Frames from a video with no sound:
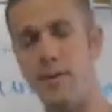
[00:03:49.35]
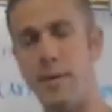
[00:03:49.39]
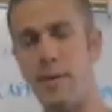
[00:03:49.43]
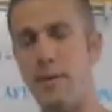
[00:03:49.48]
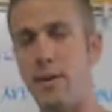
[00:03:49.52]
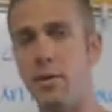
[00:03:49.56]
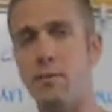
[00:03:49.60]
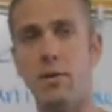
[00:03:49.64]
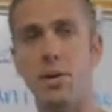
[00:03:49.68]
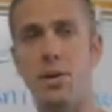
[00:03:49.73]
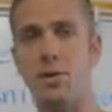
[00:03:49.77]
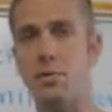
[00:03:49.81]
they
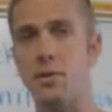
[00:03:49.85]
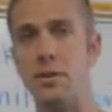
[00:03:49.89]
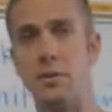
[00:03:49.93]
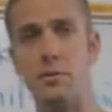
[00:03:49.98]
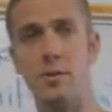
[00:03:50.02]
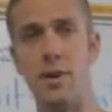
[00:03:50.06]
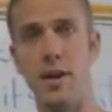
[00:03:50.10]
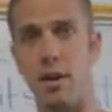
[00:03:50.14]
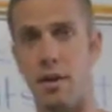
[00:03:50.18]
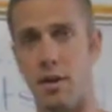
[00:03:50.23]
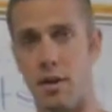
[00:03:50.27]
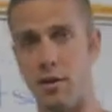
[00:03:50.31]
mean which one's
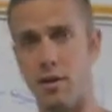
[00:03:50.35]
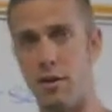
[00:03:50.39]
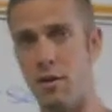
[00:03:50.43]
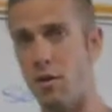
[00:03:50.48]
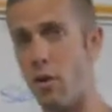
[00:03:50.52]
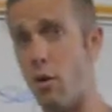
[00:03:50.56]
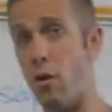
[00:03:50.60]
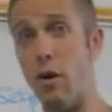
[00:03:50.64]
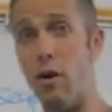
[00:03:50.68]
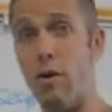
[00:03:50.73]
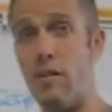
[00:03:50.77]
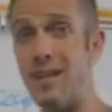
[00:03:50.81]
bigger,
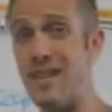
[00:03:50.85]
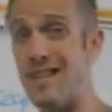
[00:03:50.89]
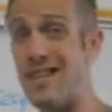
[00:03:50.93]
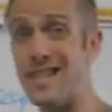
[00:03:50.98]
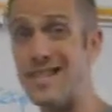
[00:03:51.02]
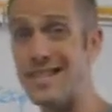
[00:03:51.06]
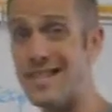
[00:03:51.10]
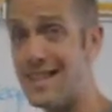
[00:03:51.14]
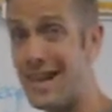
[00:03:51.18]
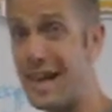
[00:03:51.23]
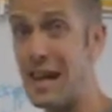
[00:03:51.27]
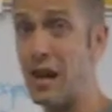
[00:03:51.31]
or are they the
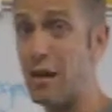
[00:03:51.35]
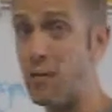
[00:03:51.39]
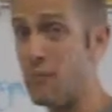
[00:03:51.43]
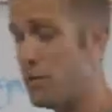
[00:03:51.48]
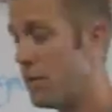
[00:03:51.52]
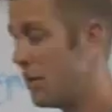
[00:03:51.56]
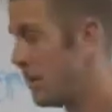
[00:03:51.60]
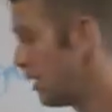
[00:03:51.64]
same?